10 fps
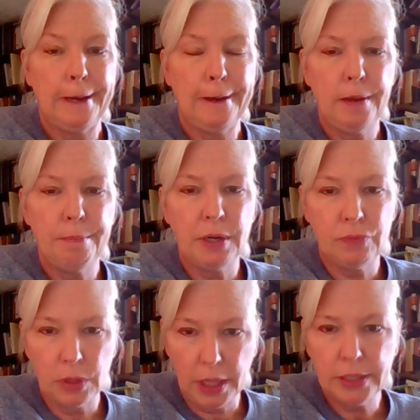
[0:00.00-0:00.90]
but
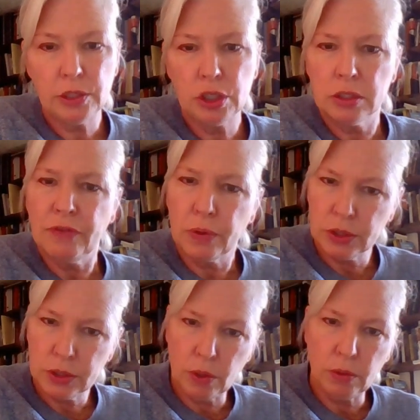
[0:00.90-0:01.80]
if you'd like to just
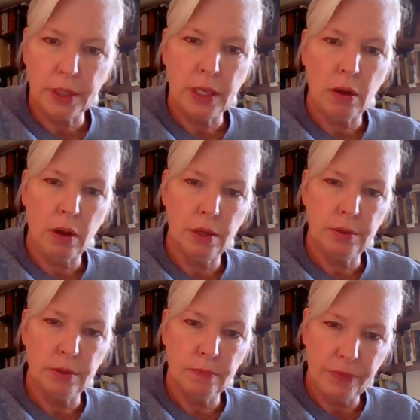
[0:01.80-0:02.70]
focus solely
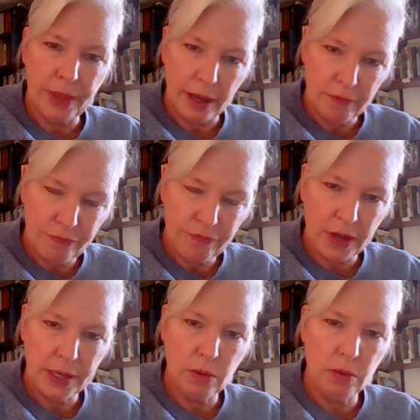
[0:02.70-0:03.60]
on that
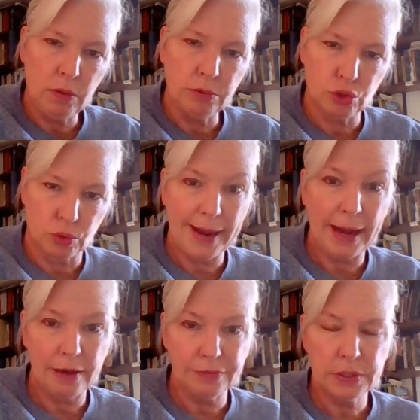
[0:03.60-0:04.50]
final
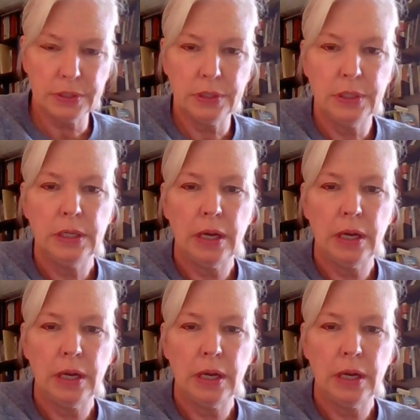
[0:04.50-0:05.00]
draft